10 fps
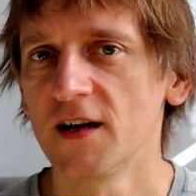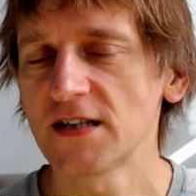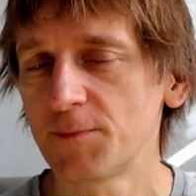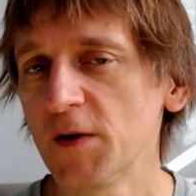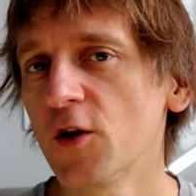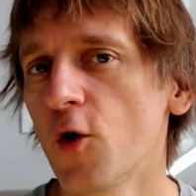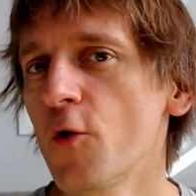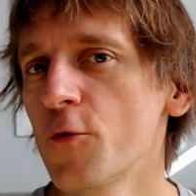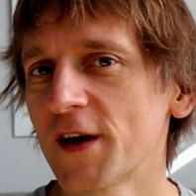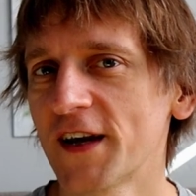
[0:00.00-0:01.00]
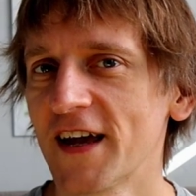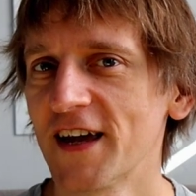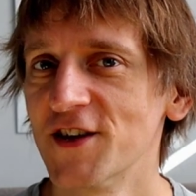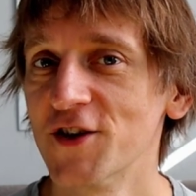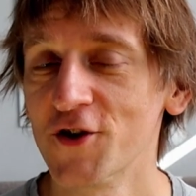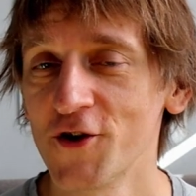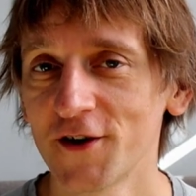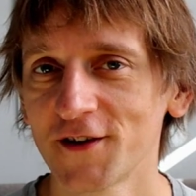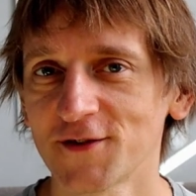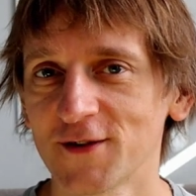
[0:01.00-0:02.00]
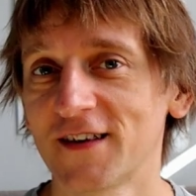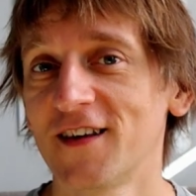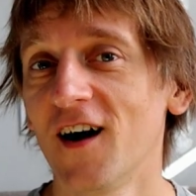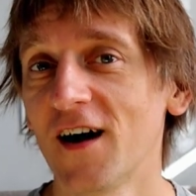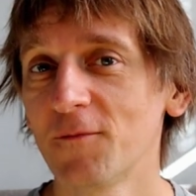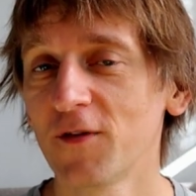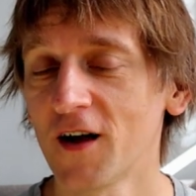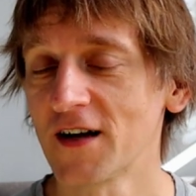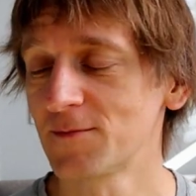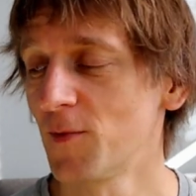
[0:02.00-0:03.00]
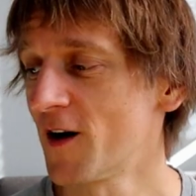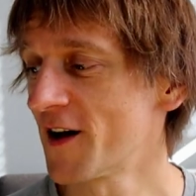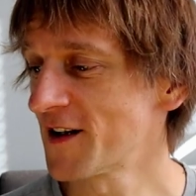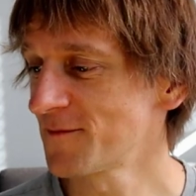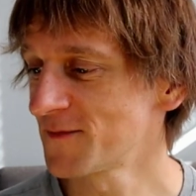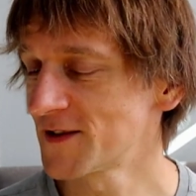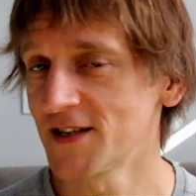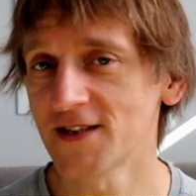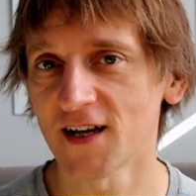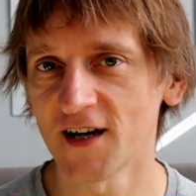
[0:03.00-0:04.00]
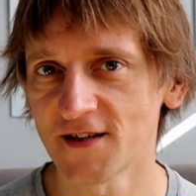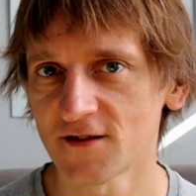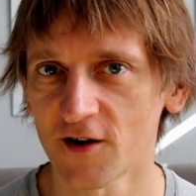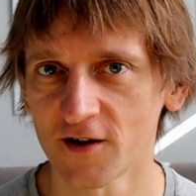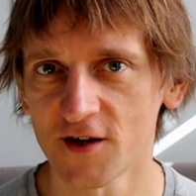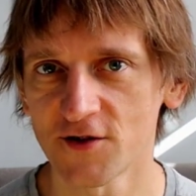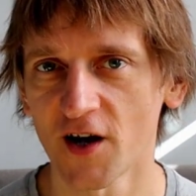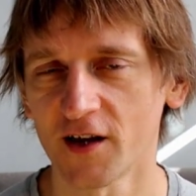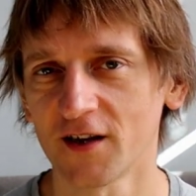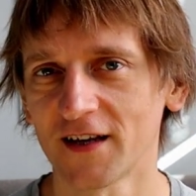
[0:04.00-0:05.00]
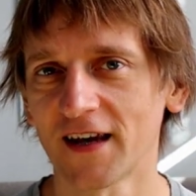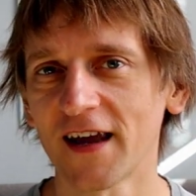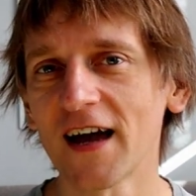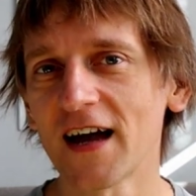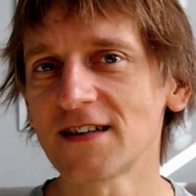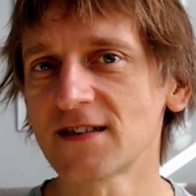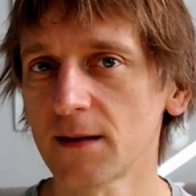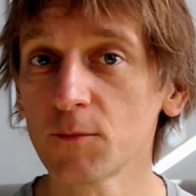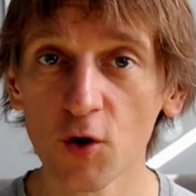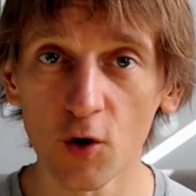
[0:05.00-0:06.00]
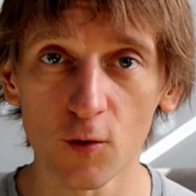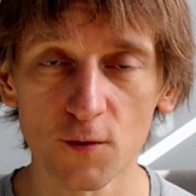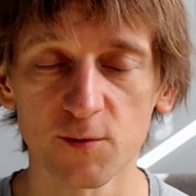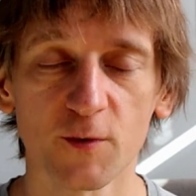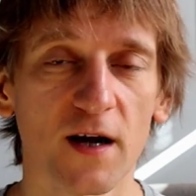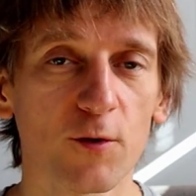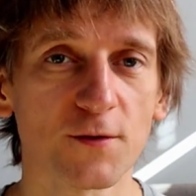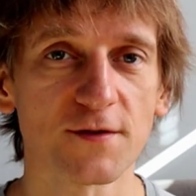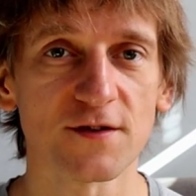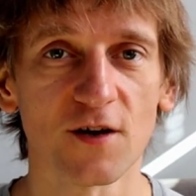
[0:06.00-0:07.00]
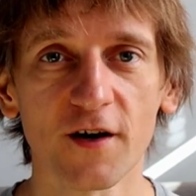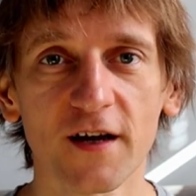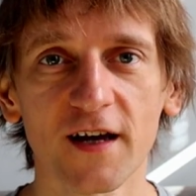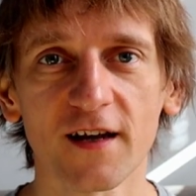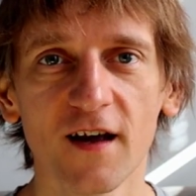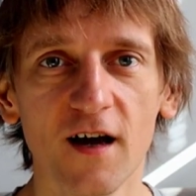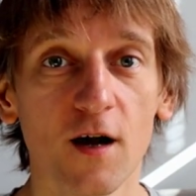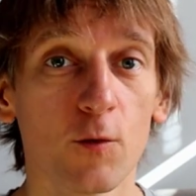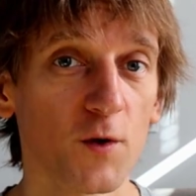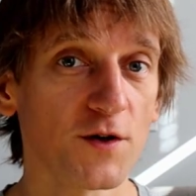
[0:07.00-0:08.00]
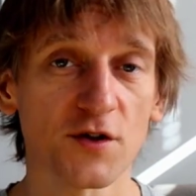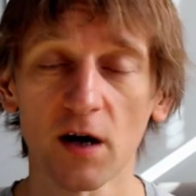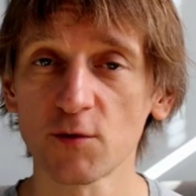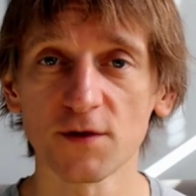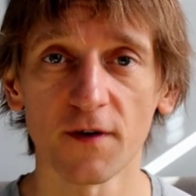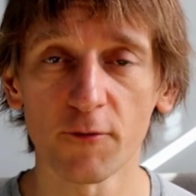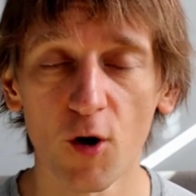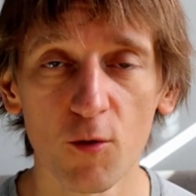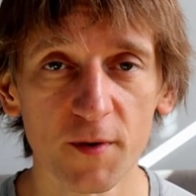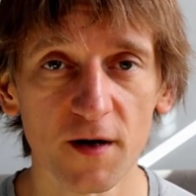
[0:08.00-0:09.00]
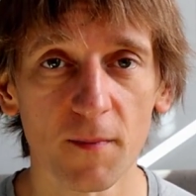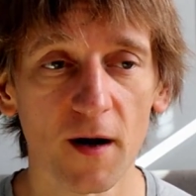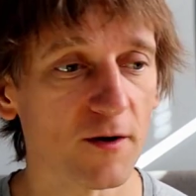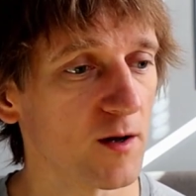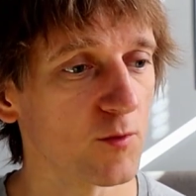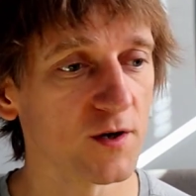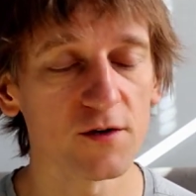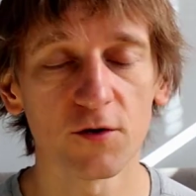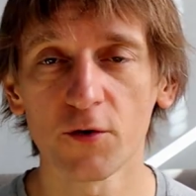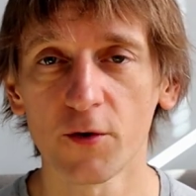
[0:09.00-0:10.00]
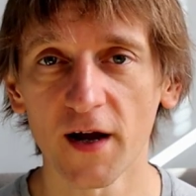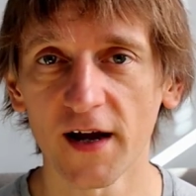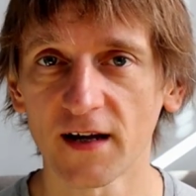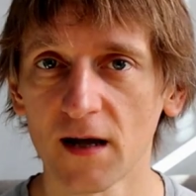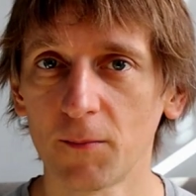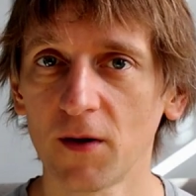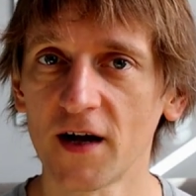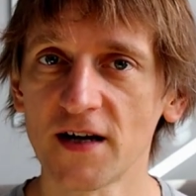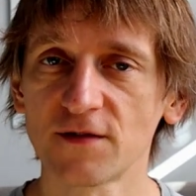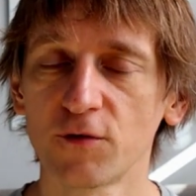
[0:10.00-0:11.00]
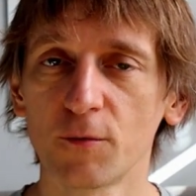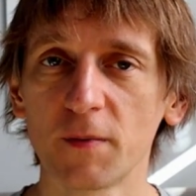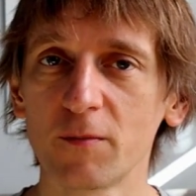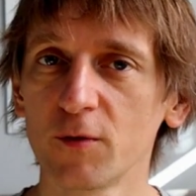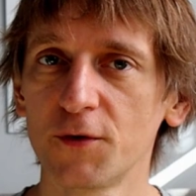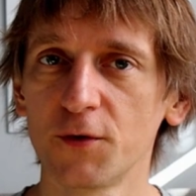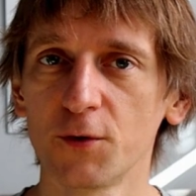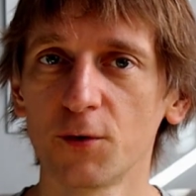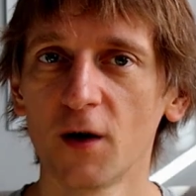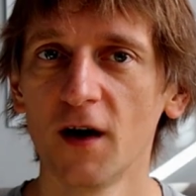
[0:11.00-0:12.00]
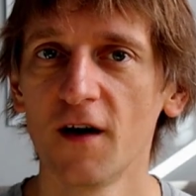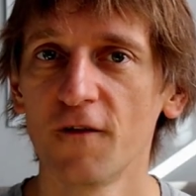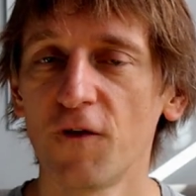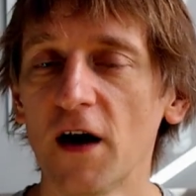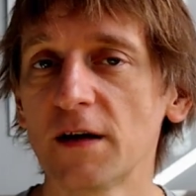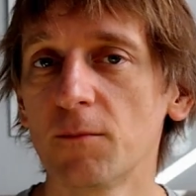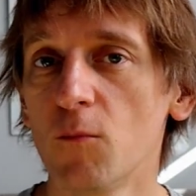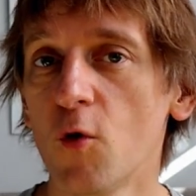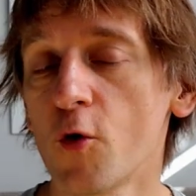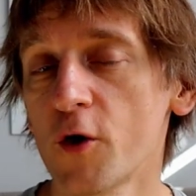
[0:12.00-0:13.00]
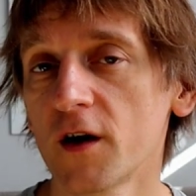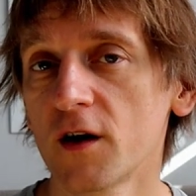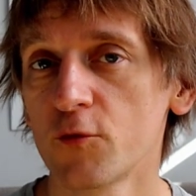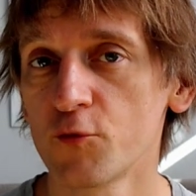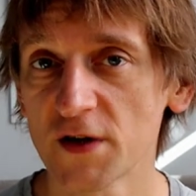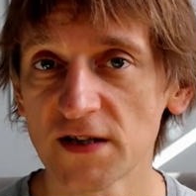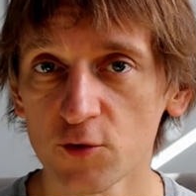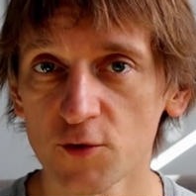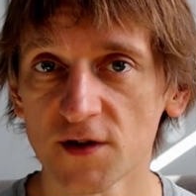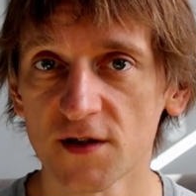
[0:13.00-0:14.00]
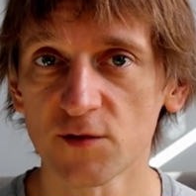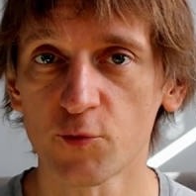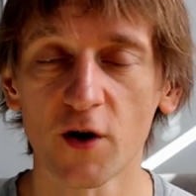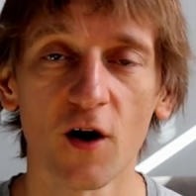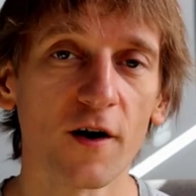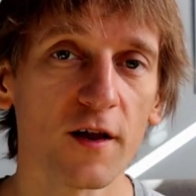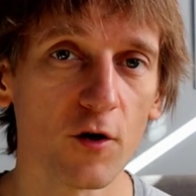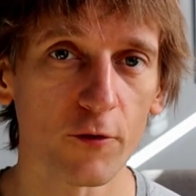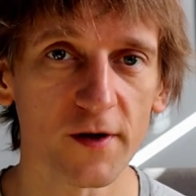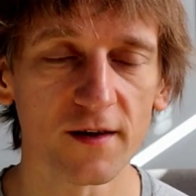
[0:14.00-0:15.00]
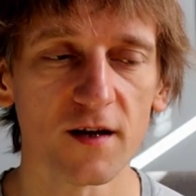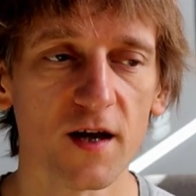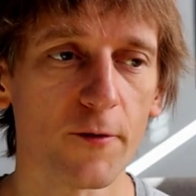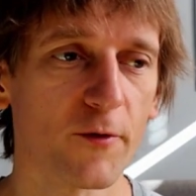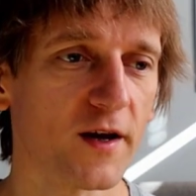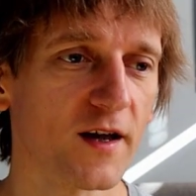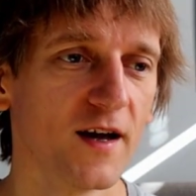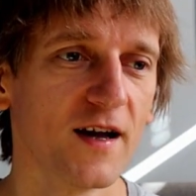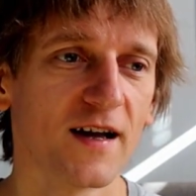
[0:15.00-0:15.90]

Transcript: it's been already a year, so the time flies by since I started the channel and I had some goals when I was starting it which I was very open about. I wanted to create a place for people to find more resources regarding orienteering.